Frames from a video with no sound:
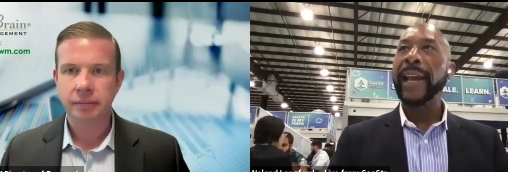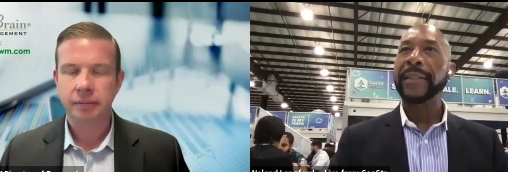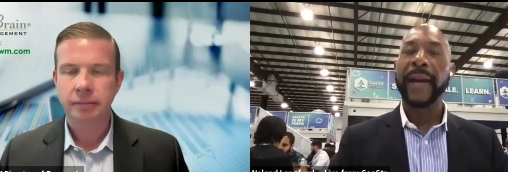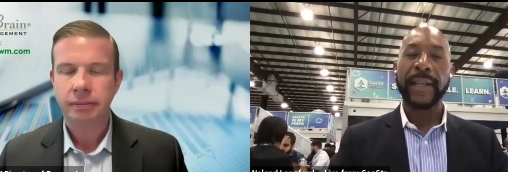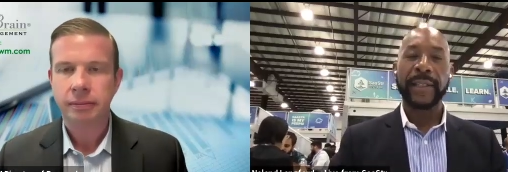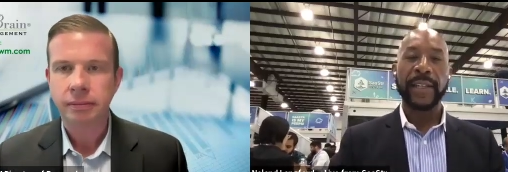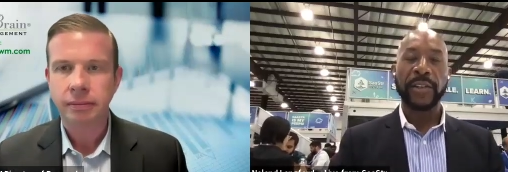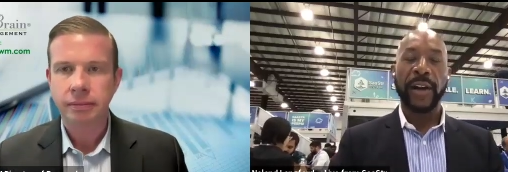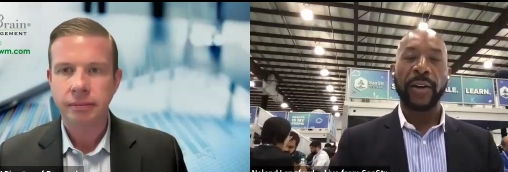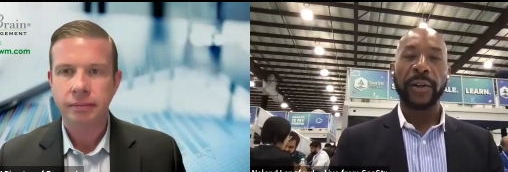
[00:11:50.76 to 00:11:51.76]
Speaker 1: has my
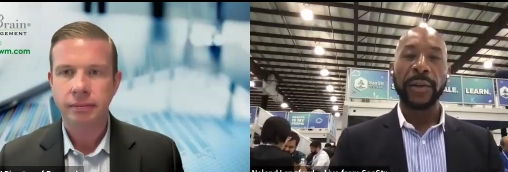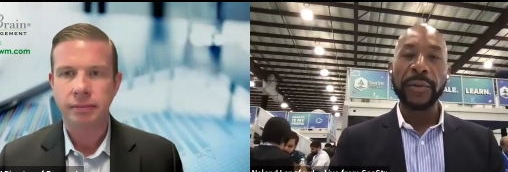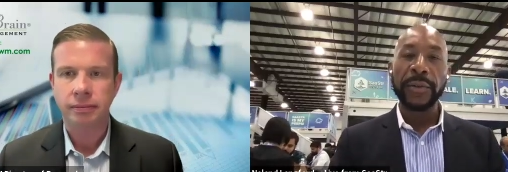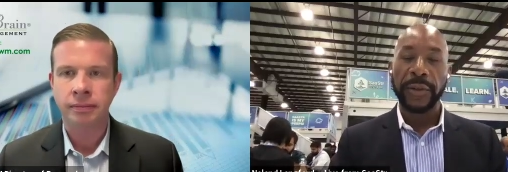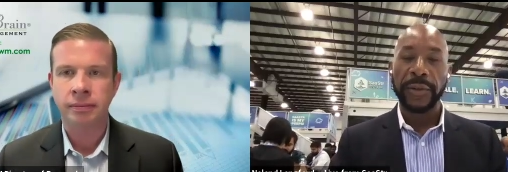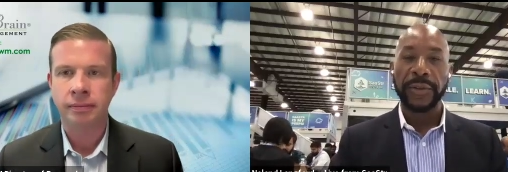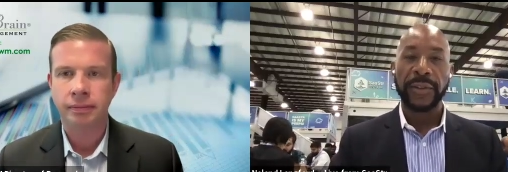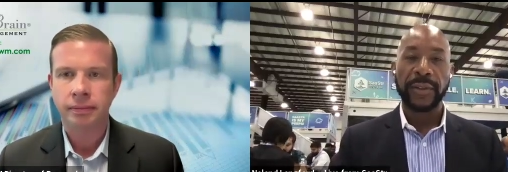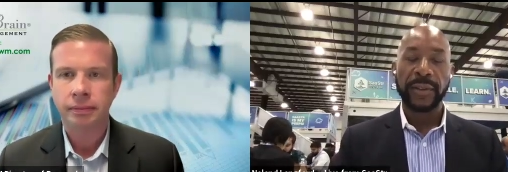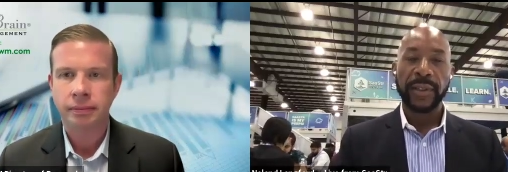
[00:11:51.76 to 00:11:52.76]
attention are
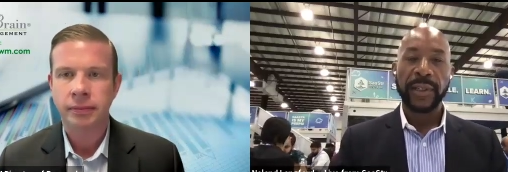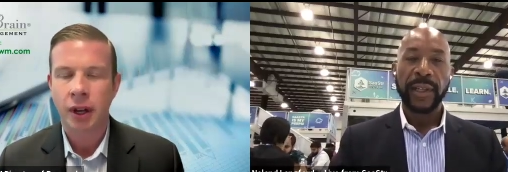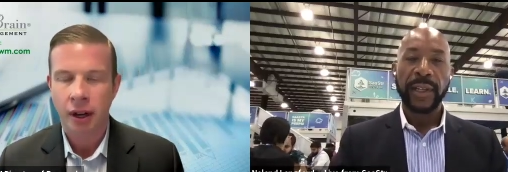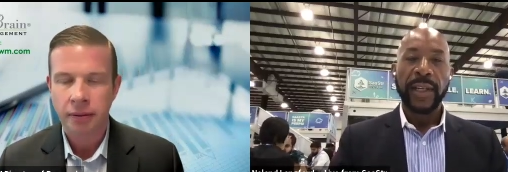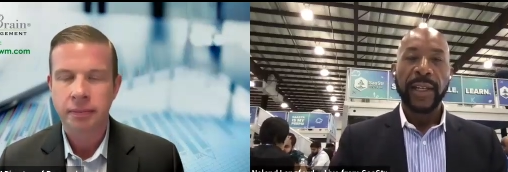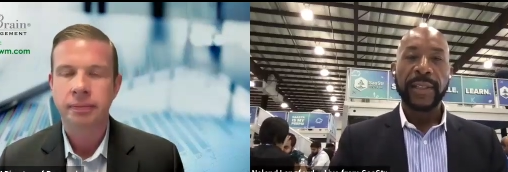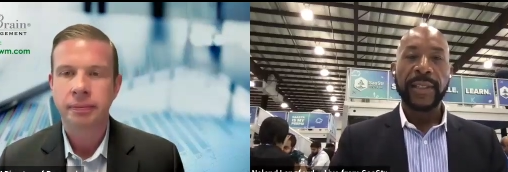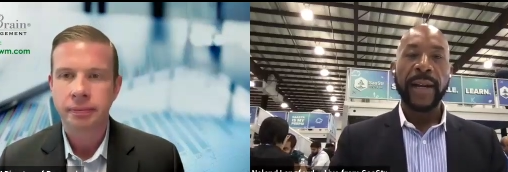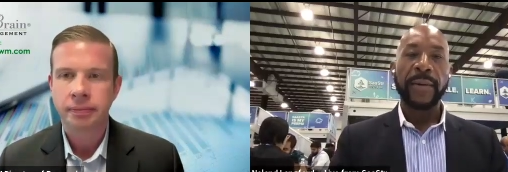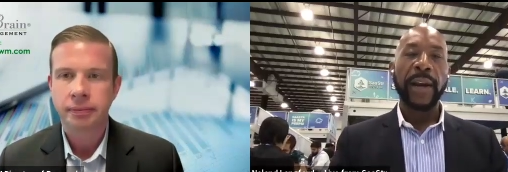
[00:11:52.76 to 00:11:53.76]
losers okay. and
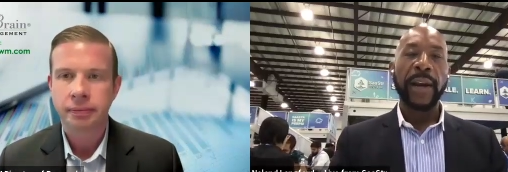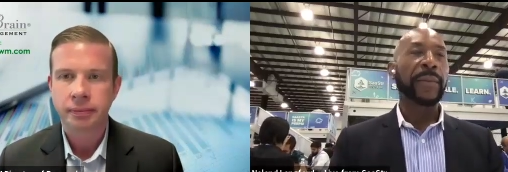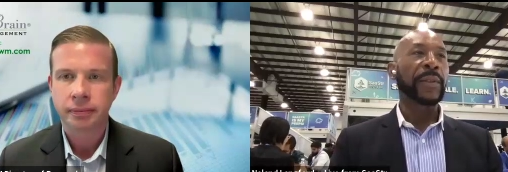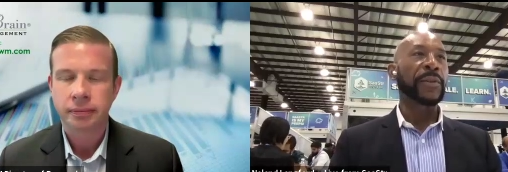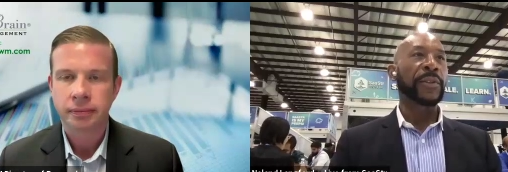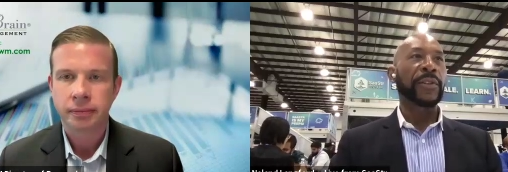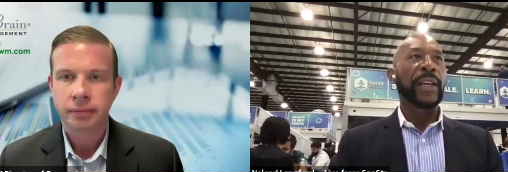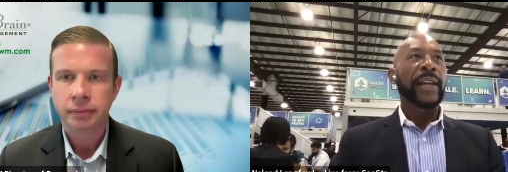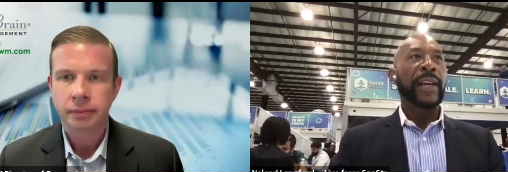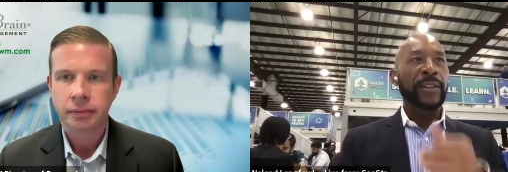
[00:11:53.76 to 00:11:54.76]
staying away from
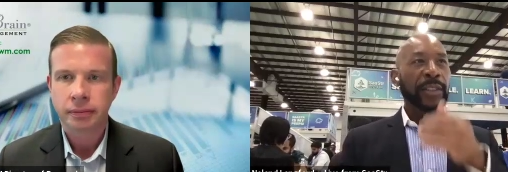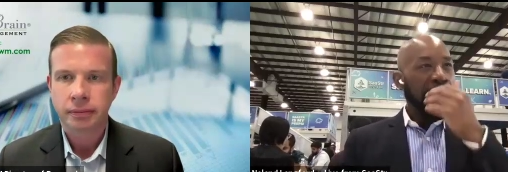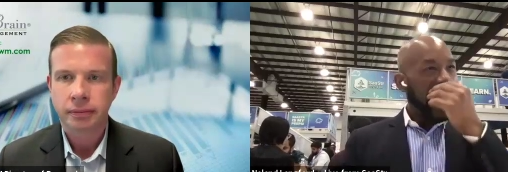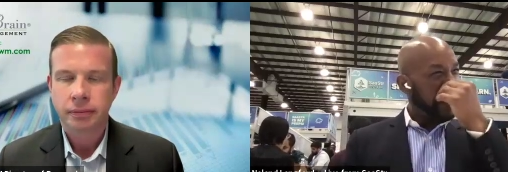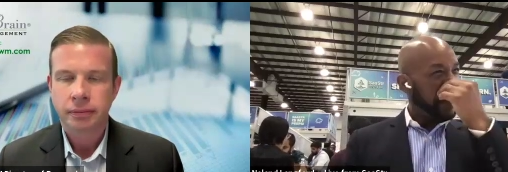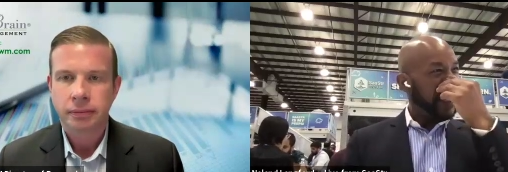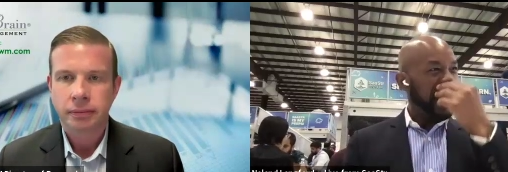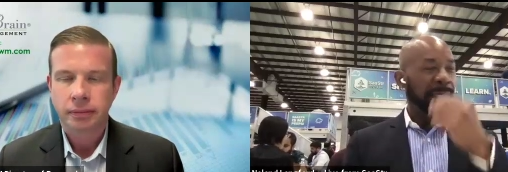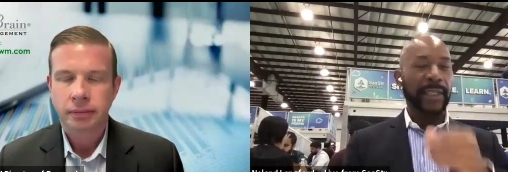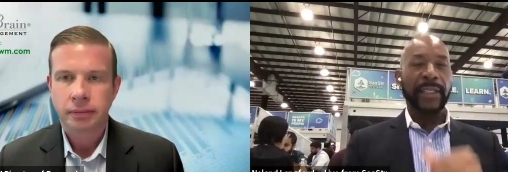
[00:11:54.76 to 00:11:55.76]
losers. And there's a lot of
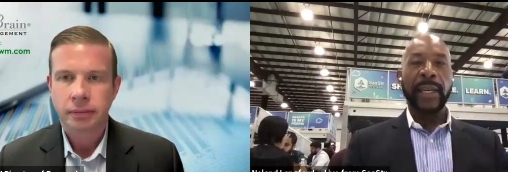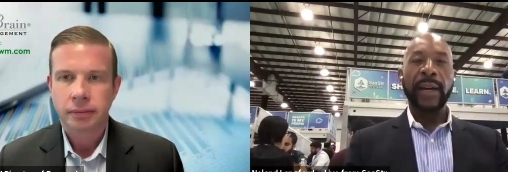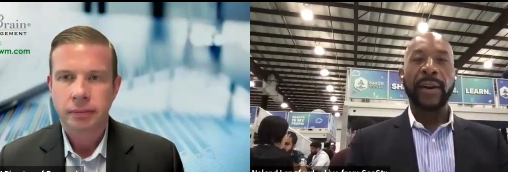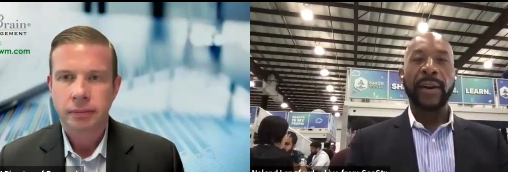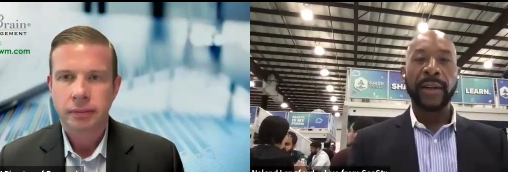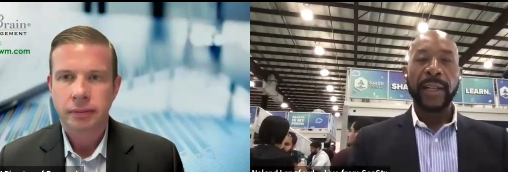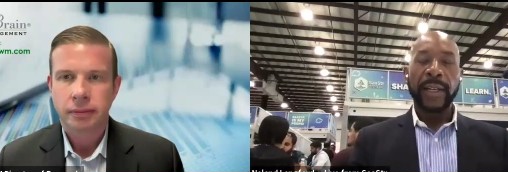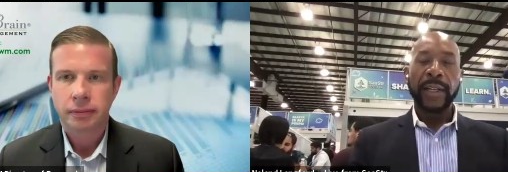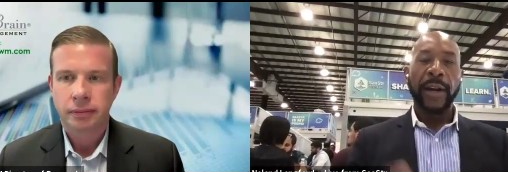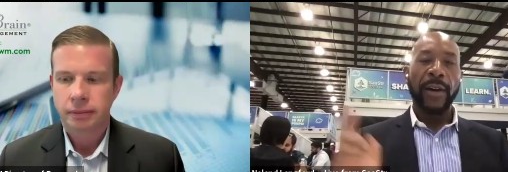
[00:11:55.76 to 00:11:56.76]
businesses here,
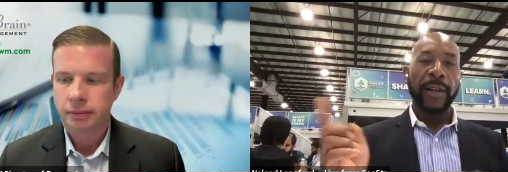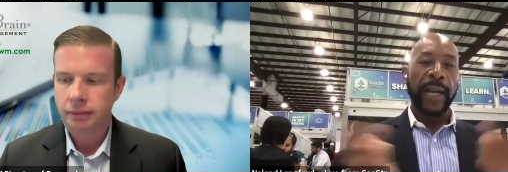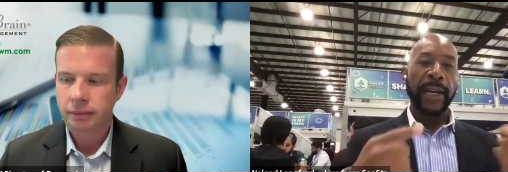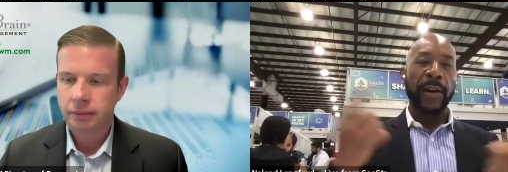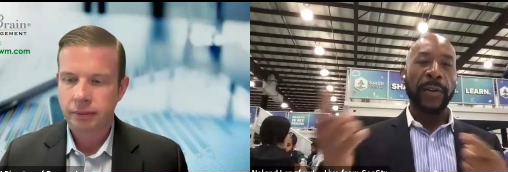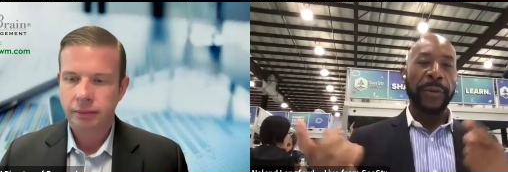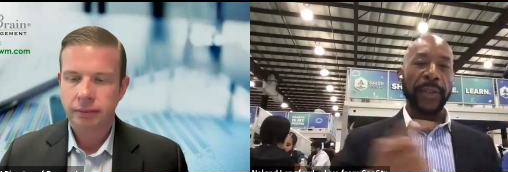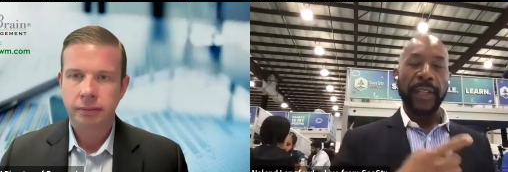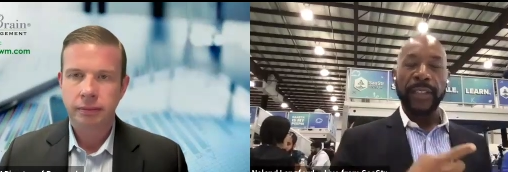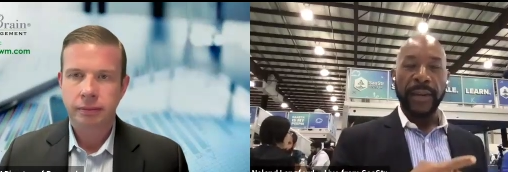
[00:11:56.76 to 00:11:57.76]
you know, as I go
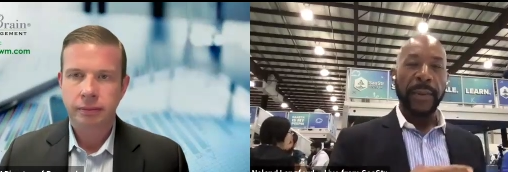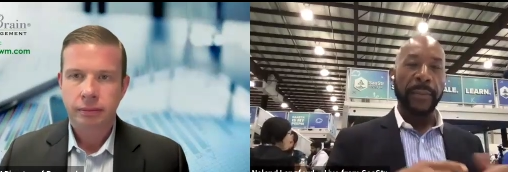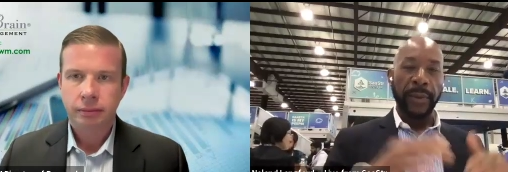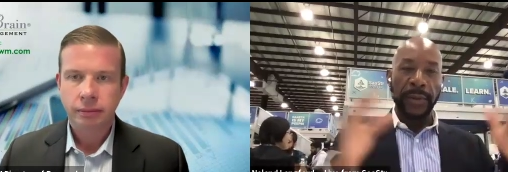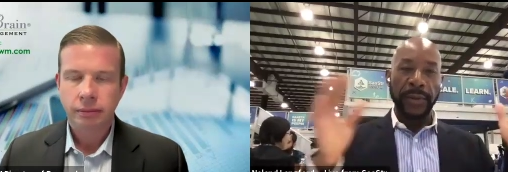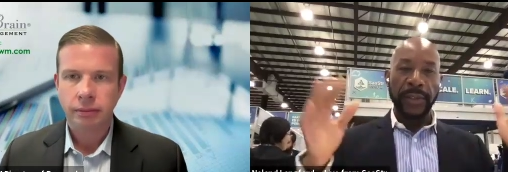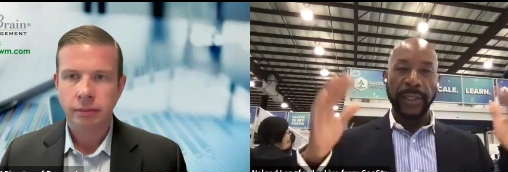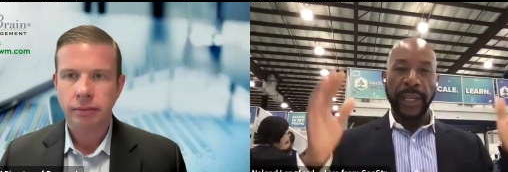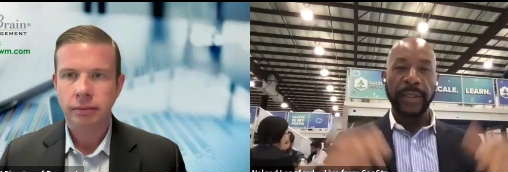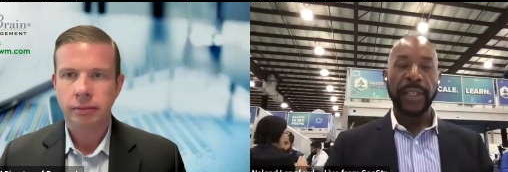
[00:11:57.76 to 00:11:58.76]
through the exhibit booths
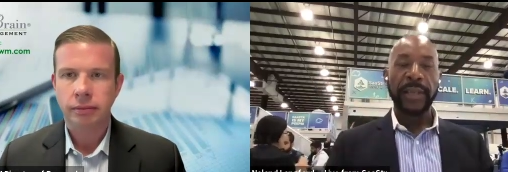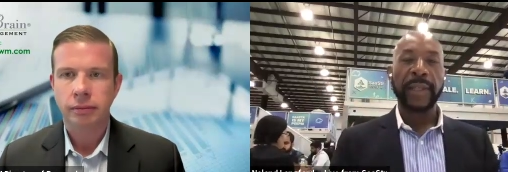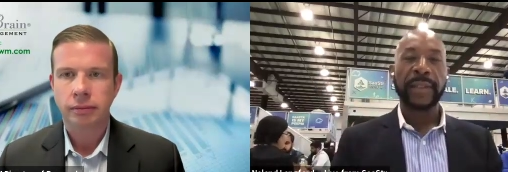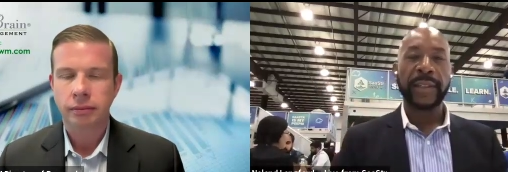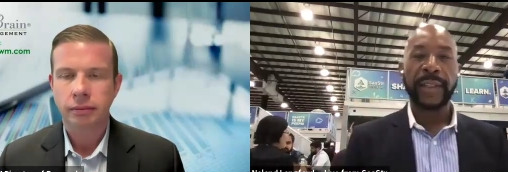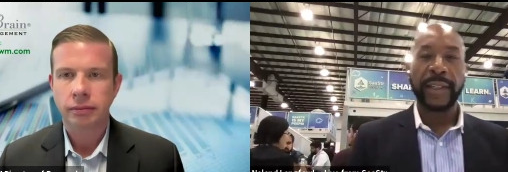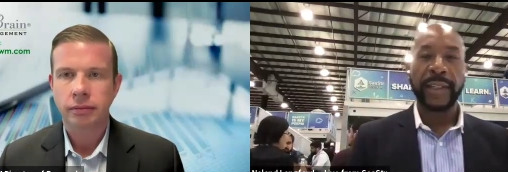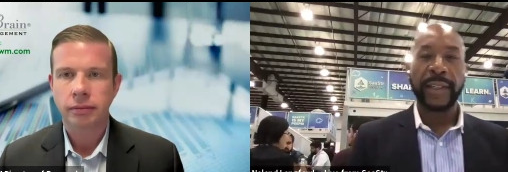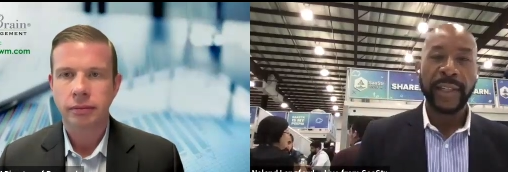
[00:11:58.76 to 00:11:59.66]
and, and see businesses,